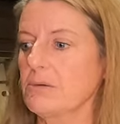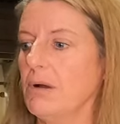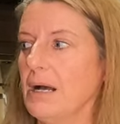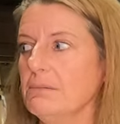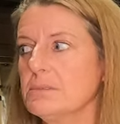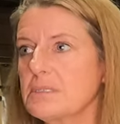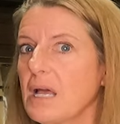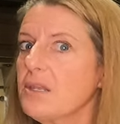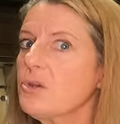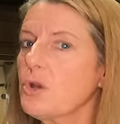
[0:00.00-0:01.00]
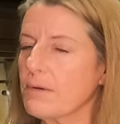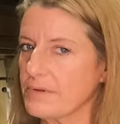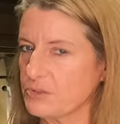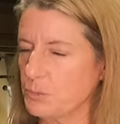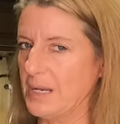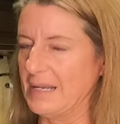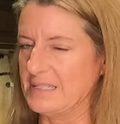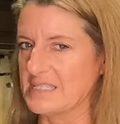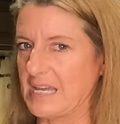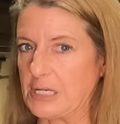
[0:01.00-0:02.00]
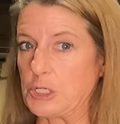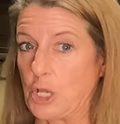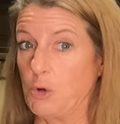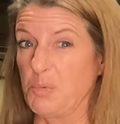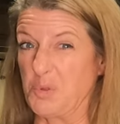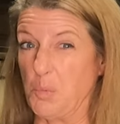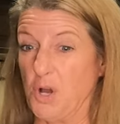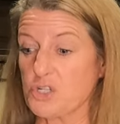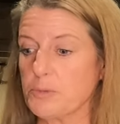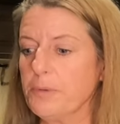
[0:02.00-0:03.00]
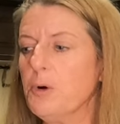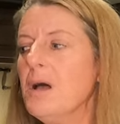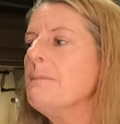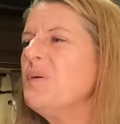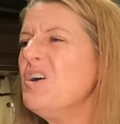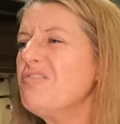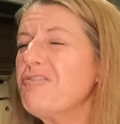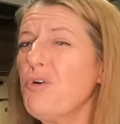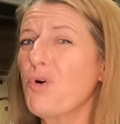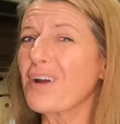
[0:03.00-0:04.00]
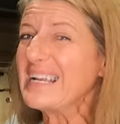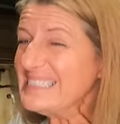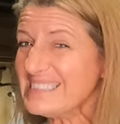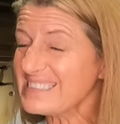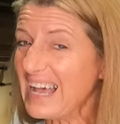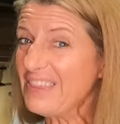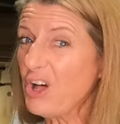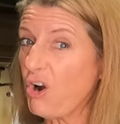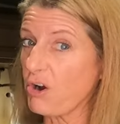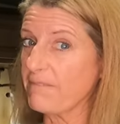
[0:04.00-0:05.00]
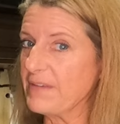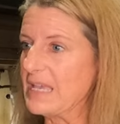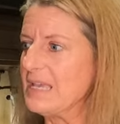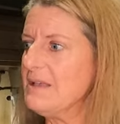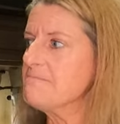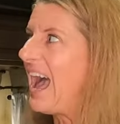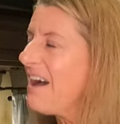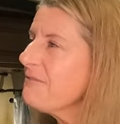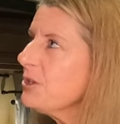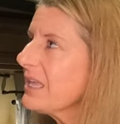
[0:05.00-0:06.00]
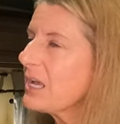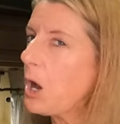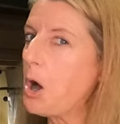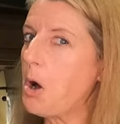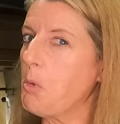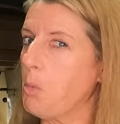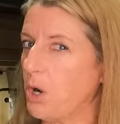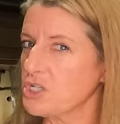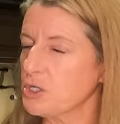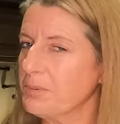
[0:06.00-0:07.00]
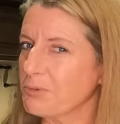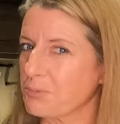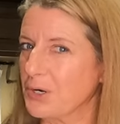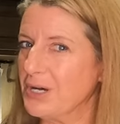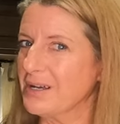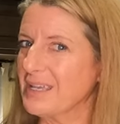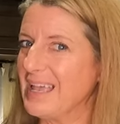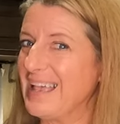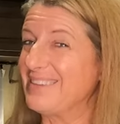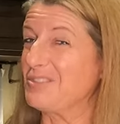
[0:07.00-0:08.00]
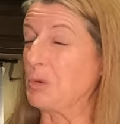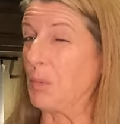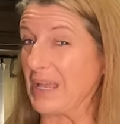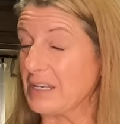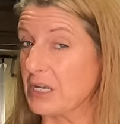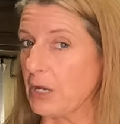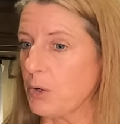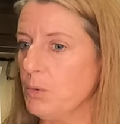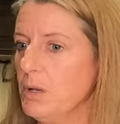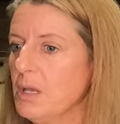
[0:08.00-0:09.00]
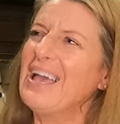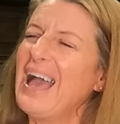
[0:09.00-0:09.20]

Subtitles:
So I was kind of nervous when I decided to go with a washable. But for inside the RV, I feel like a washable rug is the way to go.